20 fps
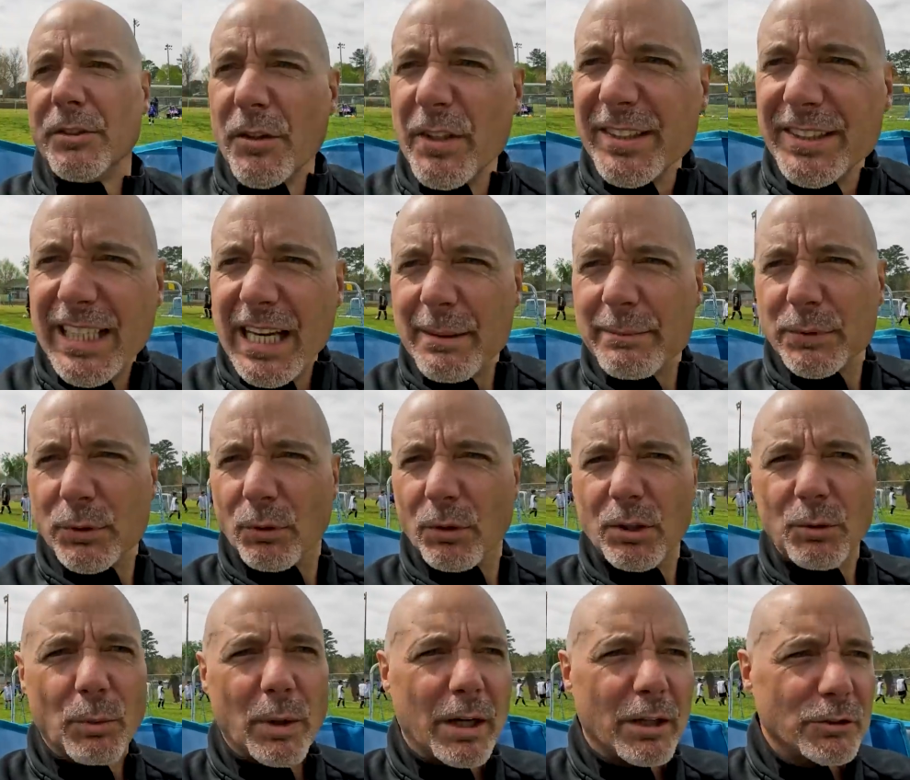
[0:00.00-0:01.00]
So this game's
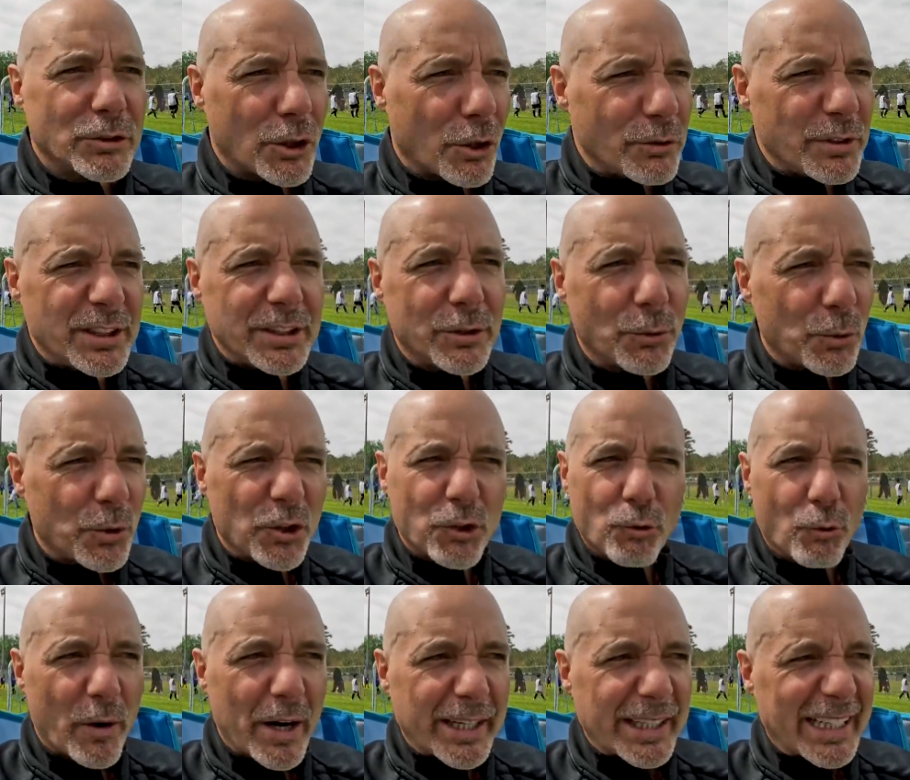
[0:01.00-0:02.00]
going well. Jersey's doing
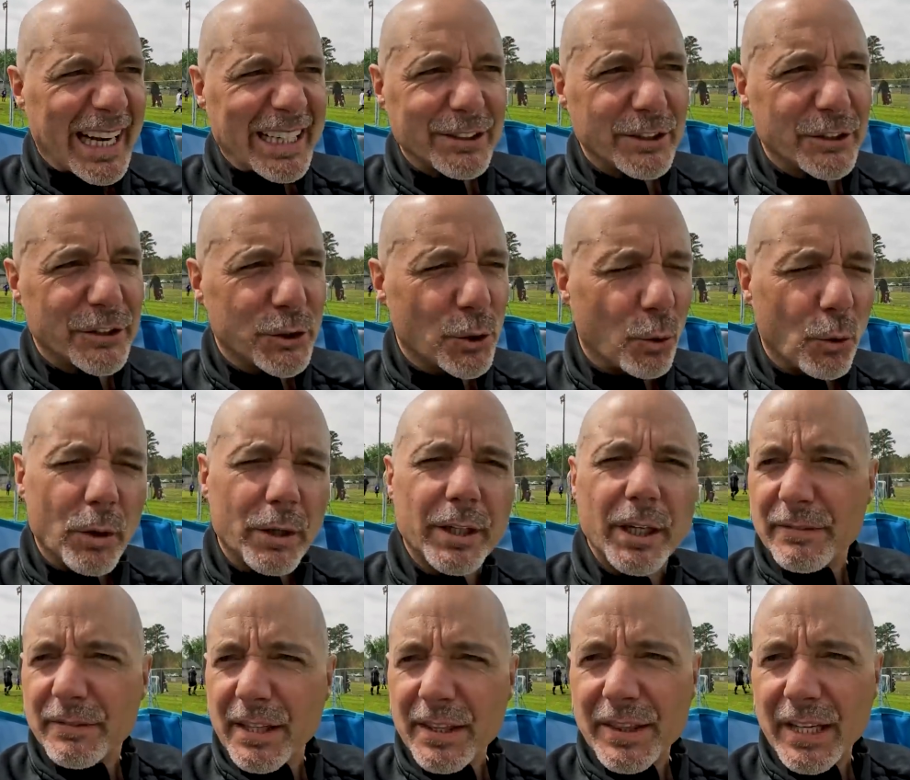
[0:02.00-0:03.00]
great. He hasn't scored
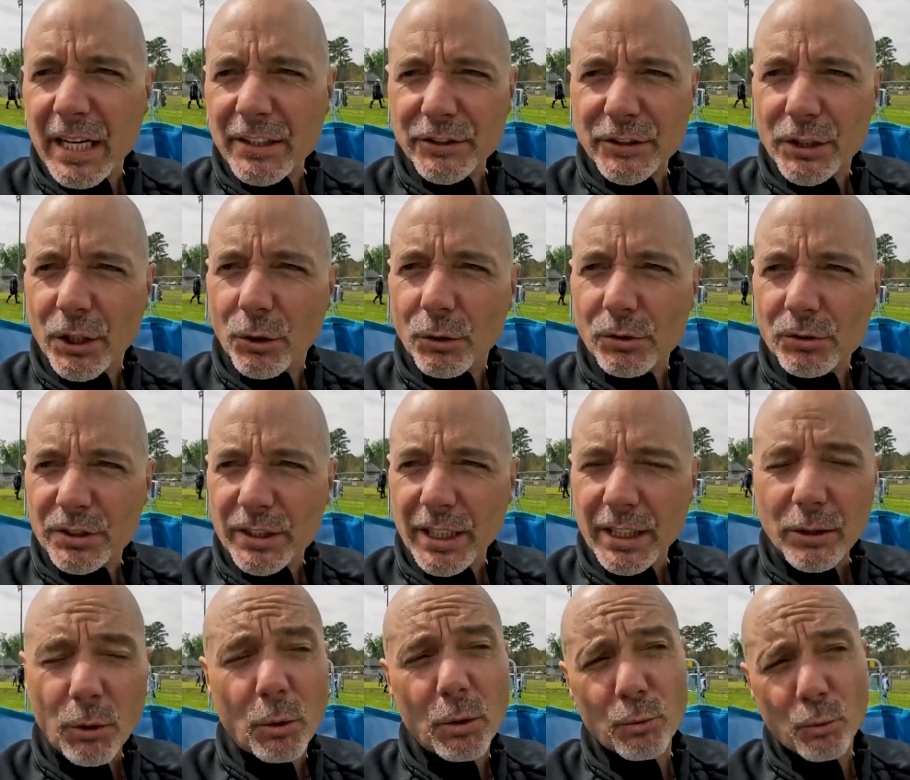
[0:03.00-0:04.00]
15,000 goals
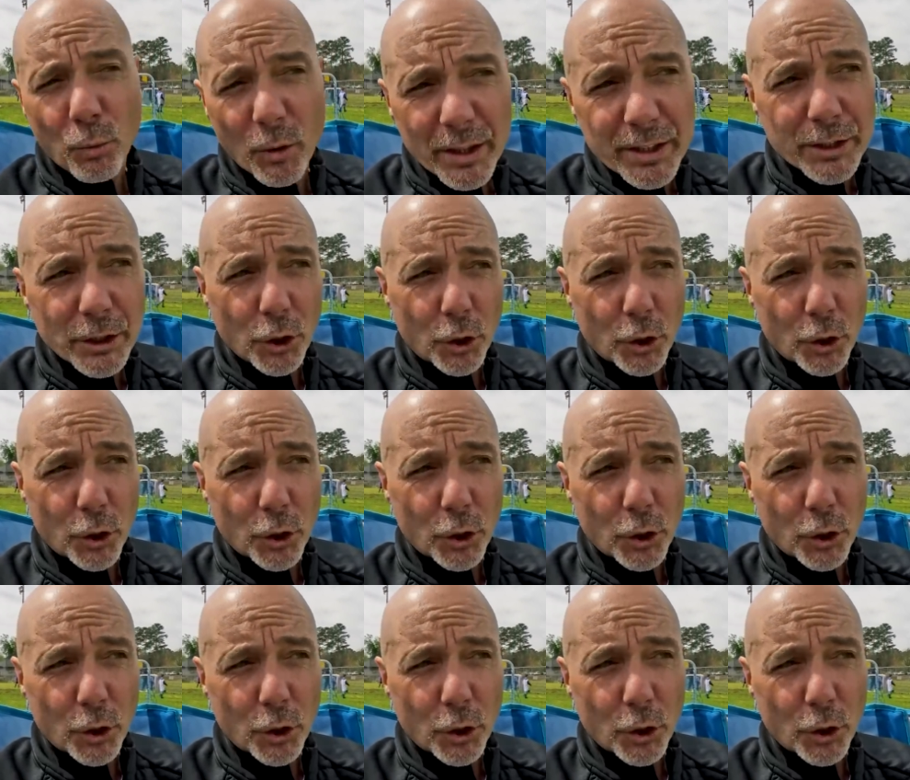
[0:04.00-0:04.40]
yet, or one